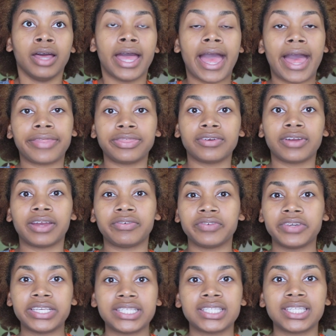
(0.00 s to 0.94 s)
After I
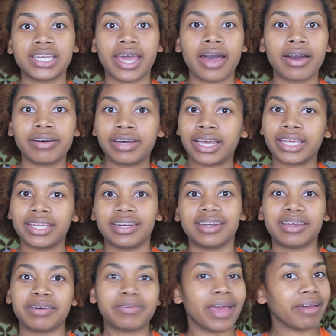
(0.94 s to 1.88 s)
rinsed it out, I
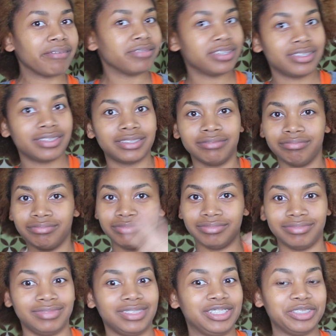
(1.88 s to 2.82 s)
ended up having to
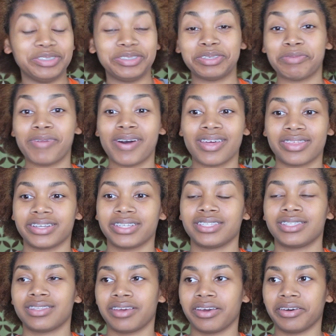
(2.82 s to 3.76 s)
do some other
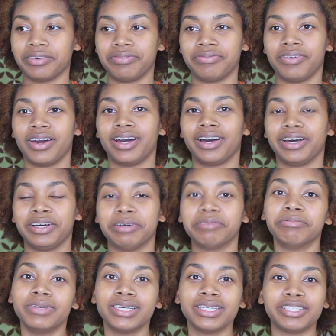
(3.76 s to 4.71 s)
stuff.
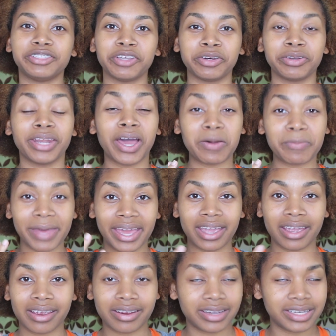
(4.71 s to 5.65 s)
So now my
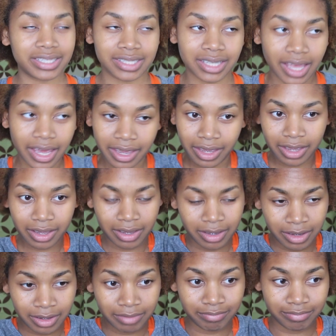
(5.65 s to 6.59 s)
hair is like
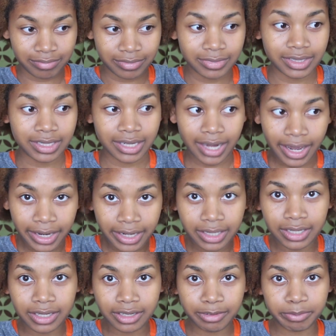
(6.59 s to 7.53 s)

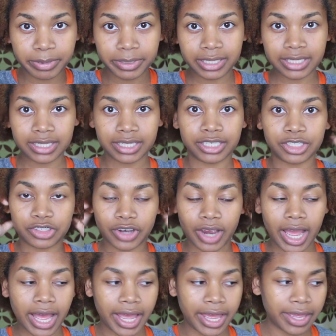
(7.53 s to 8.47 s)
90%
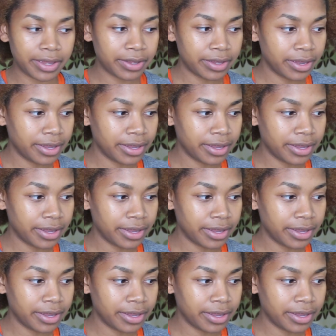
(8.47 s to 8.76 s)
dry.